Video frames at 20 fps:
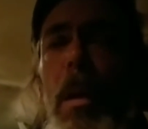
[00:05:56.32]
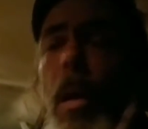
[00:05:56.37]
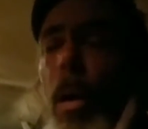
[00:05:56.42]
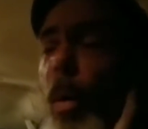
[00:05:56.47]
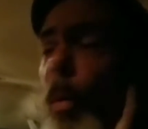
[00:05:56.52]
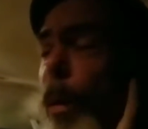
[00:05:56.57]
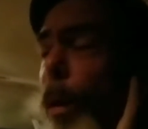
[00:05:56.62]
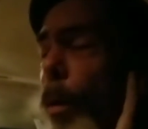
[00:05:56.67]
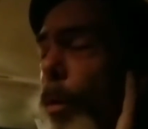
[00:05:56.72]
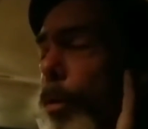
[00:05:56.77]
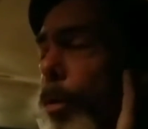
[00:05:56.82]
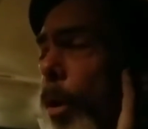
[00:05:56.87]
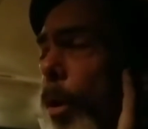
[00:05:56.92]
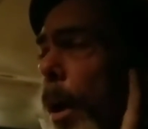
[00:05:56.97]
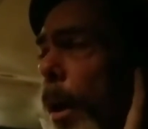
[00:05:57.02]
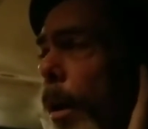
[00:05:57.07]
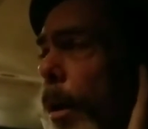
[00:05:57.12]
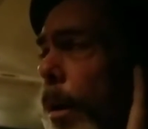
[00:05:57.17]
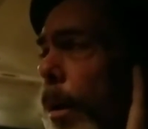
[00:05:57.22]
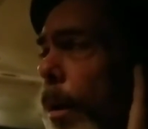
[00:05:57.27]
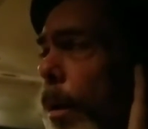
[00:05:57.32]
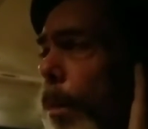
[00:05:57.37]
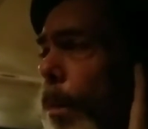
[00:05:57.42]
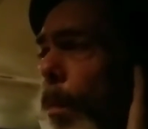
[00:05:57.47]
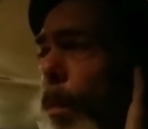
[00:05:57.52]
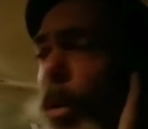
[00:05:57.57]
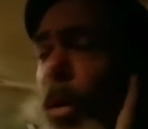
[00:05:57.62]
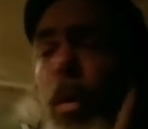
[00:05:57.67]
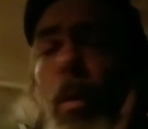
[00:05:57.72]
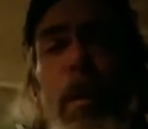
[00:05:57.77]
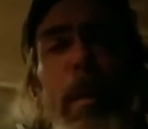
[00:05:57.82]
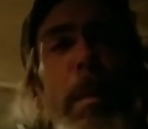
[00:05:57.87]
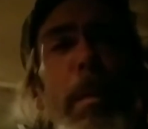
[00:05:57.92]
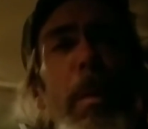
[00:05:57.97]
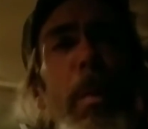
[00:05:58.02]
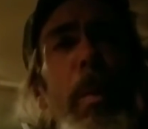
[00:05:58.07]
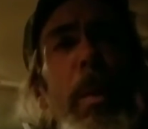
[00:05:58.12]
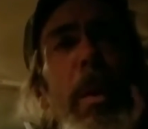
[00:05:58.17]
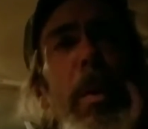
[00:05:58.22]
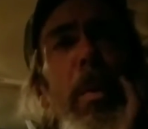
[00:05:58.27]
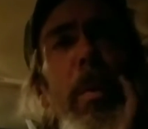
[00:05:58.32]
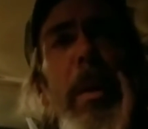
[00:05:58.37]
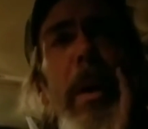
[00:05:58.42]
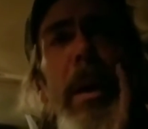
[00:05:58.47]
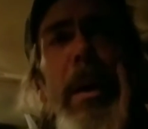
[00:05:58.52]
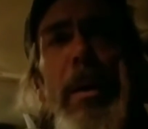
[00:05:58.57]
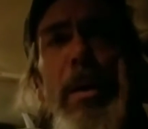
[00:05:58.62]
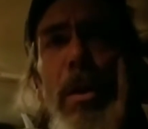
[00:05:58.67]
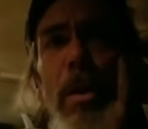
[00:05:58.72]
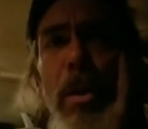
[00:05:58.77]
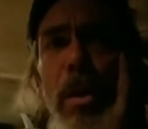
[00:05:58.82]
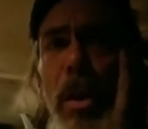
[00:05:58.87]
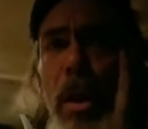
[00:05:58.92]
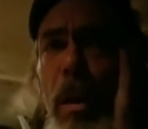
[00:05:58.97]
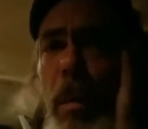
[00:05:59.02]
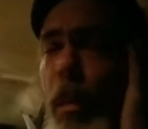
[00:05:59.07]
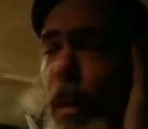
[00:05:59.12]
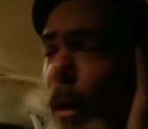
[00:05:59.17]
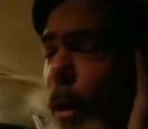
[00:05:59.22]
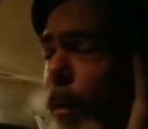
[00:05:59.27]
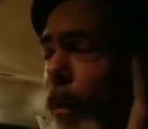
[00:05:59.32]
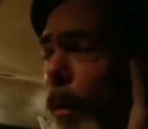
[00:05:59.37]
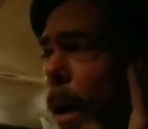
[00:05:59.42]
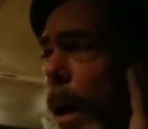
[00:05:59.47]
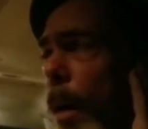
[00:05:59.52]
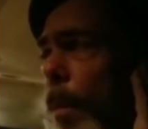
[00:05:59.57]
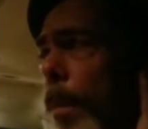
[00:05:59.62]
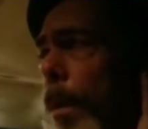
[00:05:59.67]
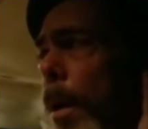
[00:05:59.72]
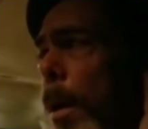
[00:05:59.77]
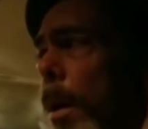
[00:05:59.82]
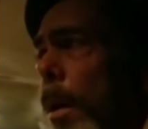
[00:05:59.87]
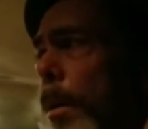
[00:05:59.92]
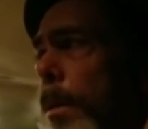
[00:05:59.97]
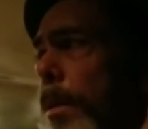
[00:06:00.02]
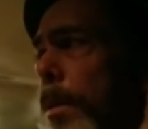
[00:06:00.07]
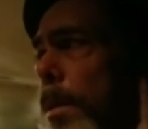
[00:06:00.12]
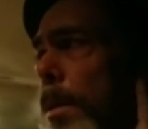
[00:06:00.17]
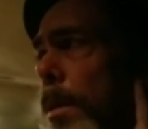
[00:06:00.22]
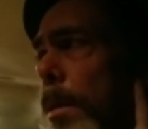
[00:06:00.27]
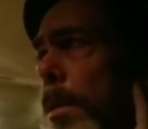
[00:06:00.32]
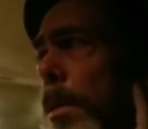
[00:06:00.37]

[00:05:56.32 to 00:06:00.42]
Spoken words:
are we gonna try to move them, or we're gonna wait and just leave them in the back box?